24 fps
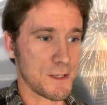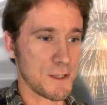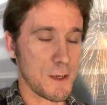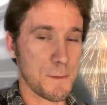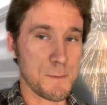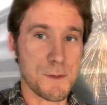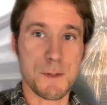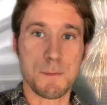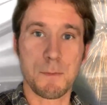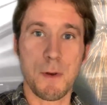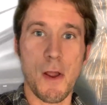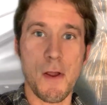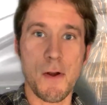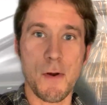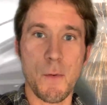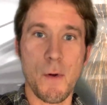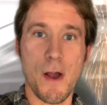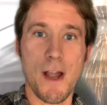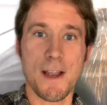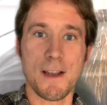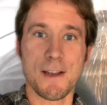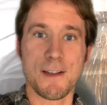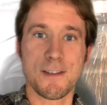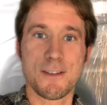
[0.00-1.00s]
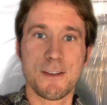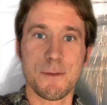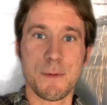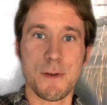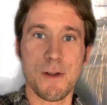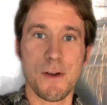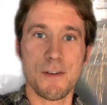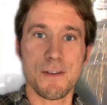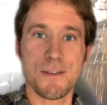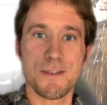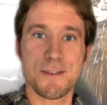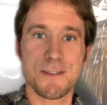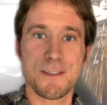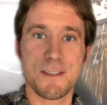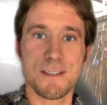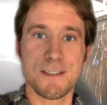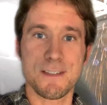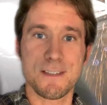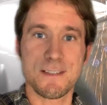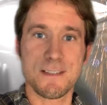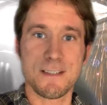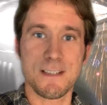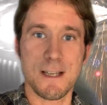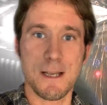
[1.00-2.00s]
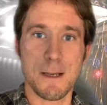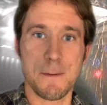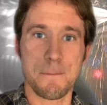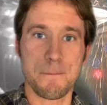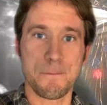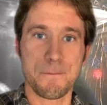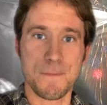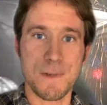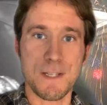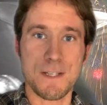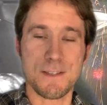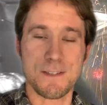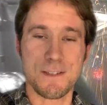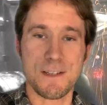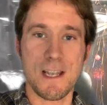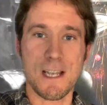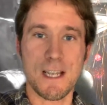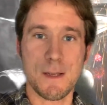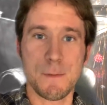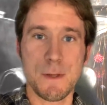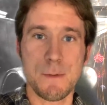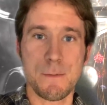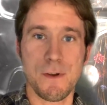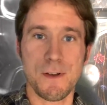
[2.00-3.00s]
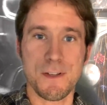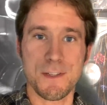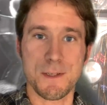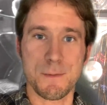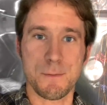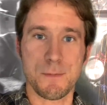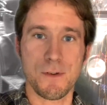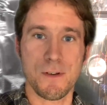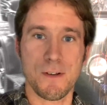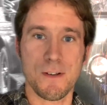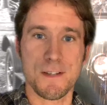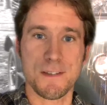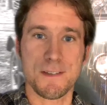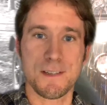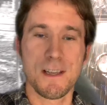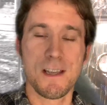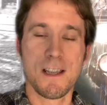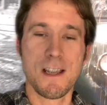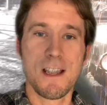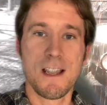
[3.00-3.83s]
I'm just blown away, to be honest. It's taken me by surprise.